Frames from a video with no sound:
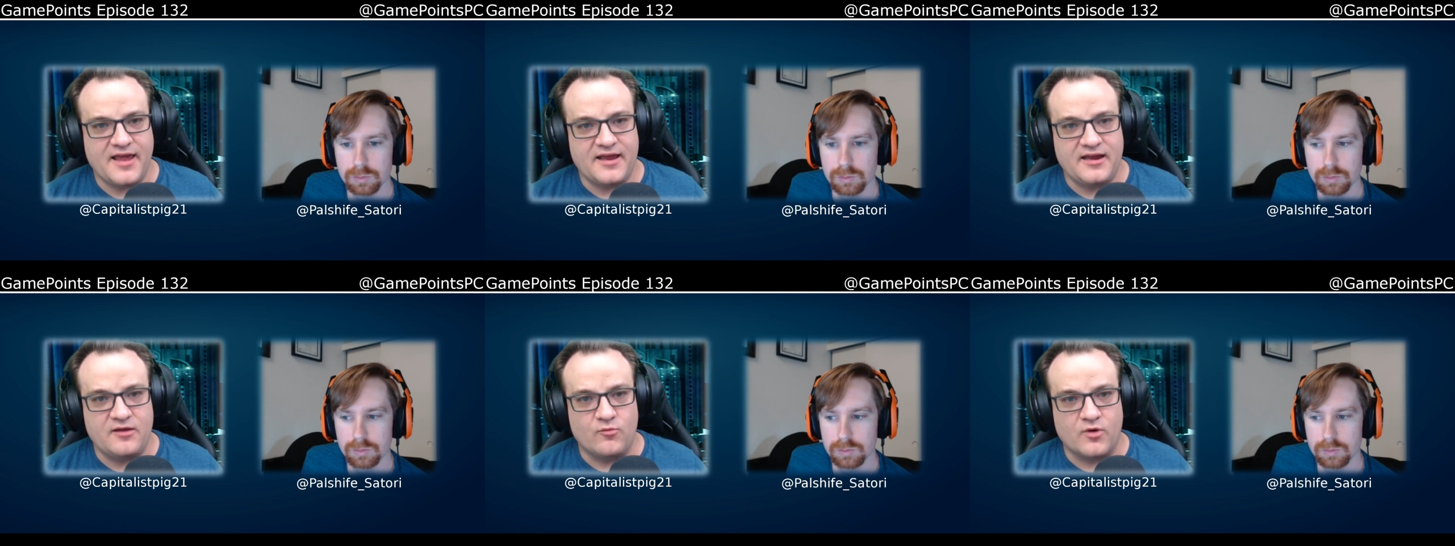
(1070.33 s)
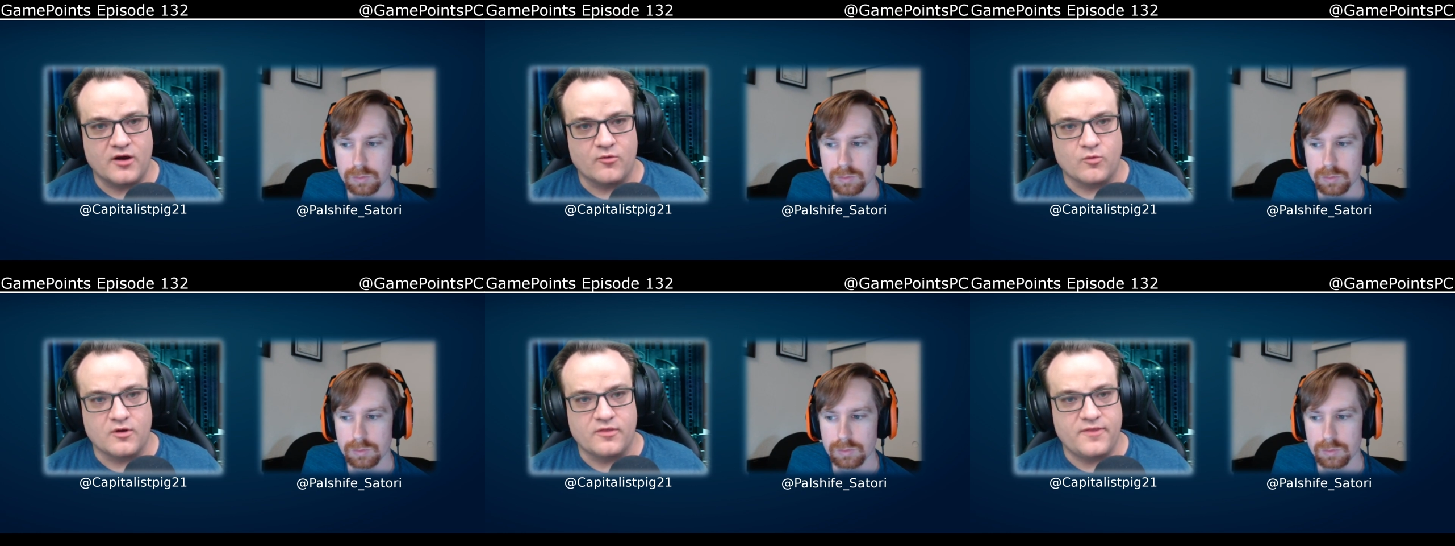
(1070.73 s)

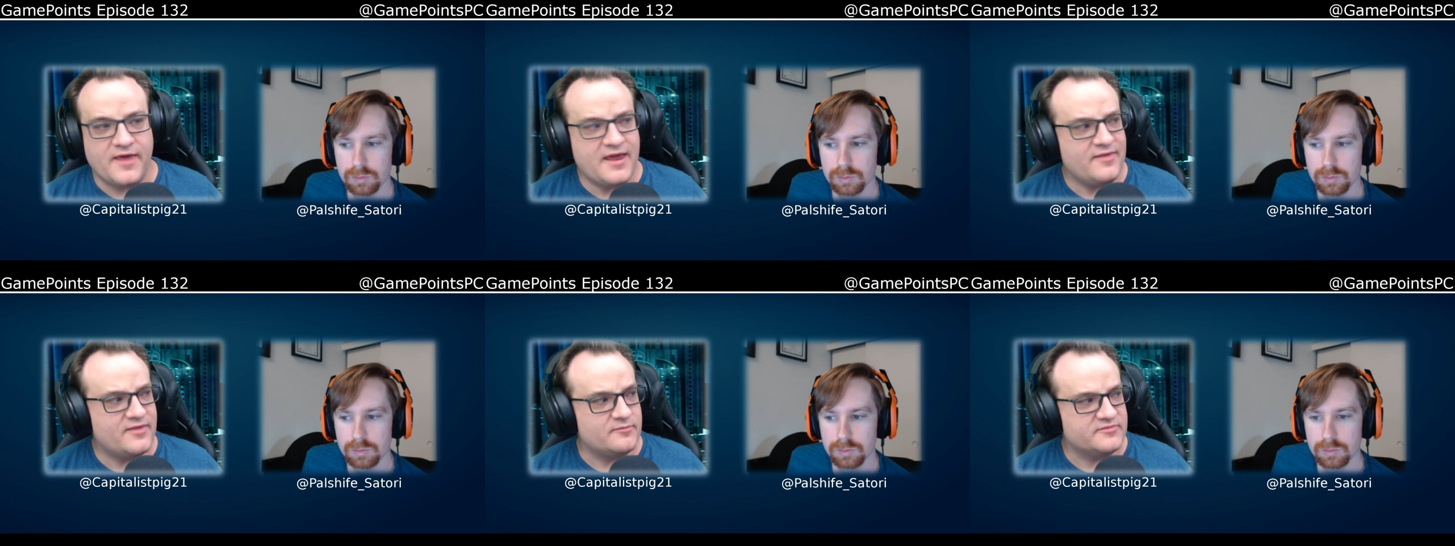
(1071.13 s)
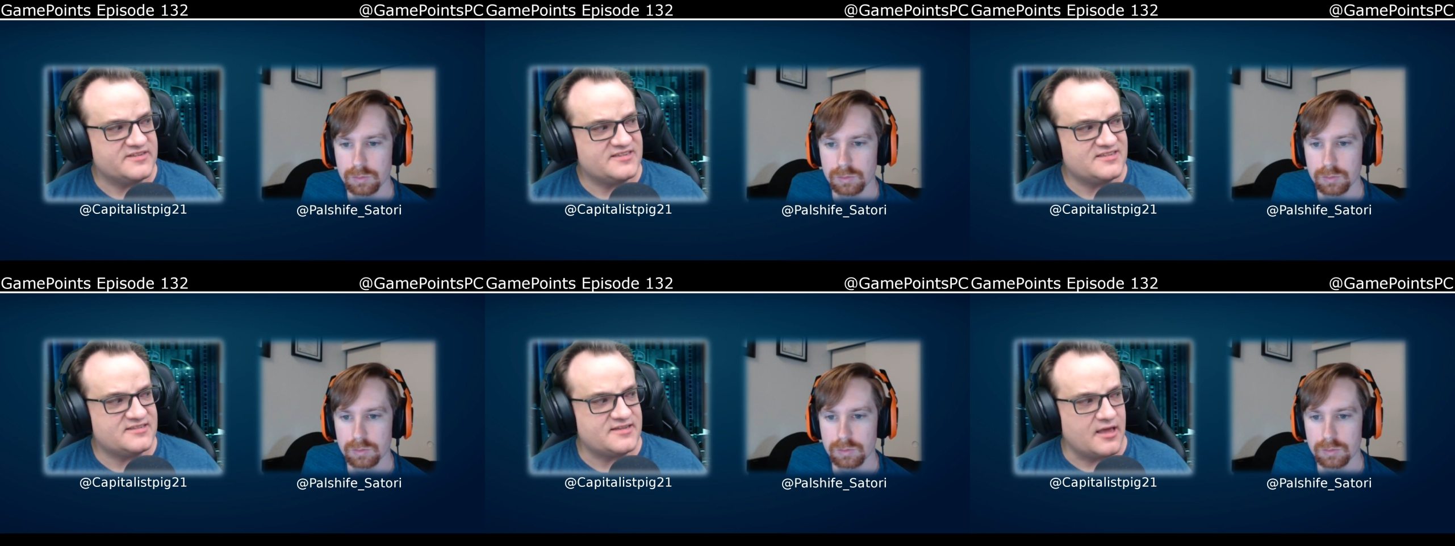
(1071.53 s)
Speaker 1: anywhere where they
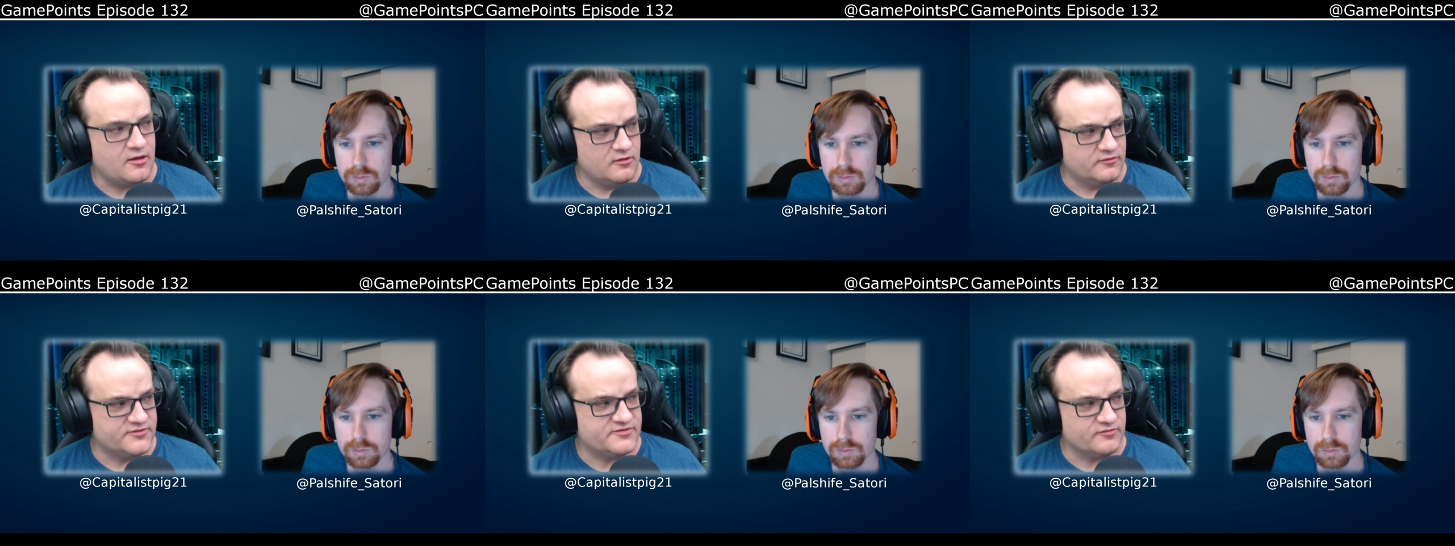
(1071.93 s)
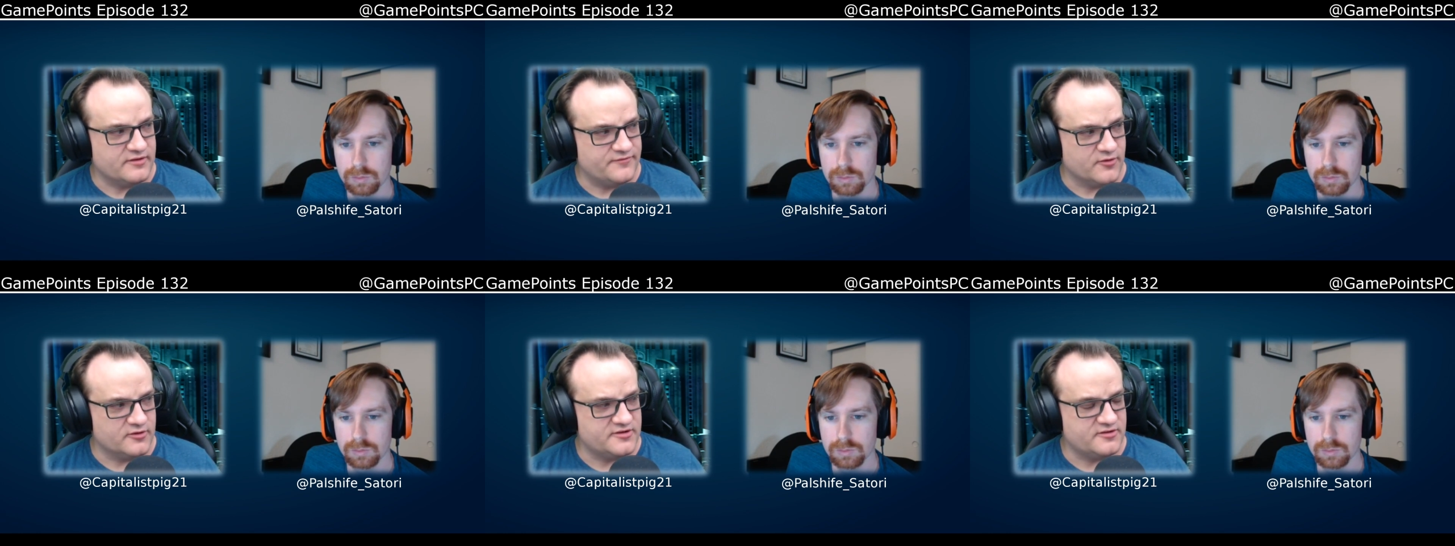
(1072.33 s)
themselves
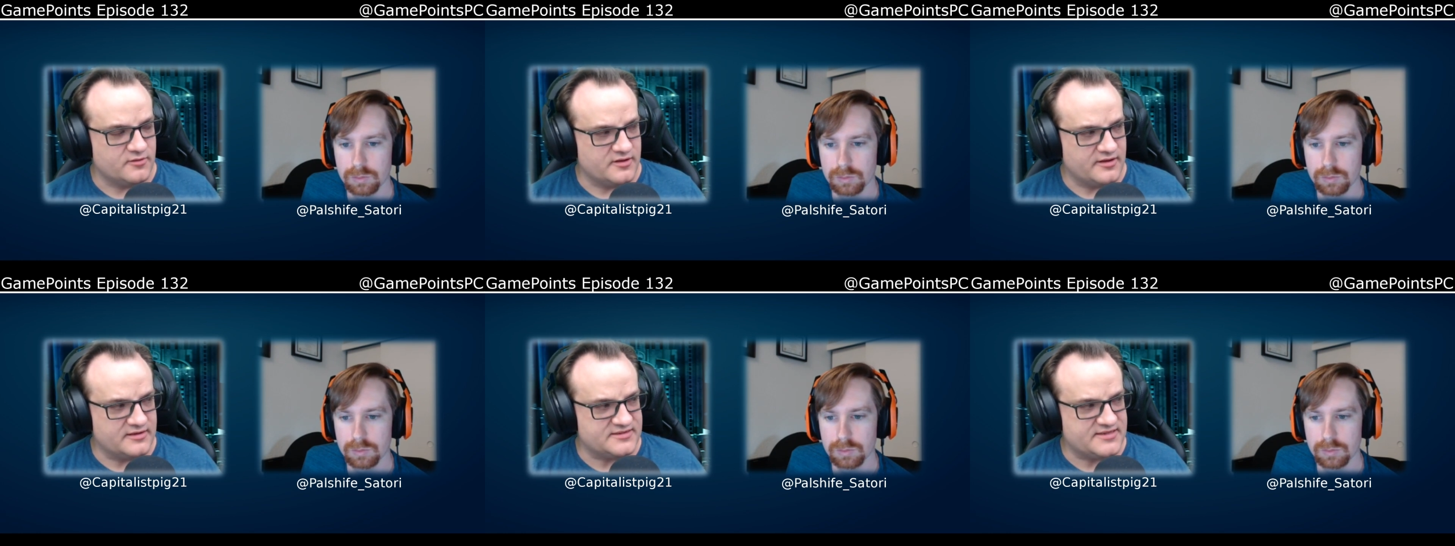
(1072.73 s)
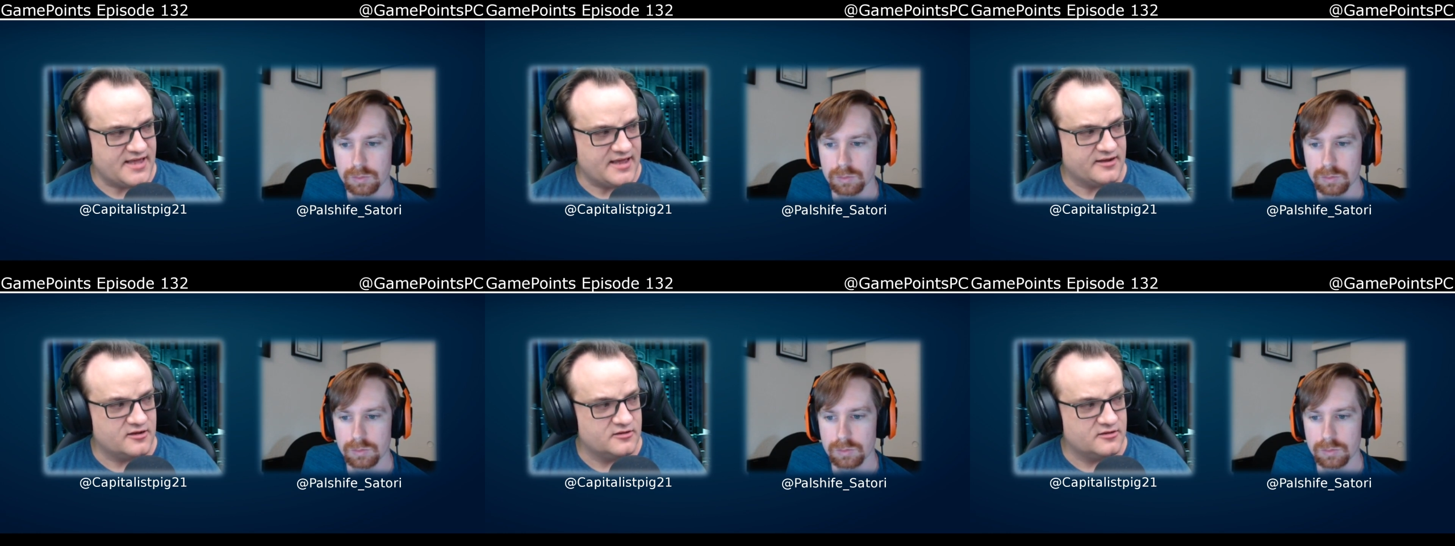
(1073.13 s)
referred to it as that.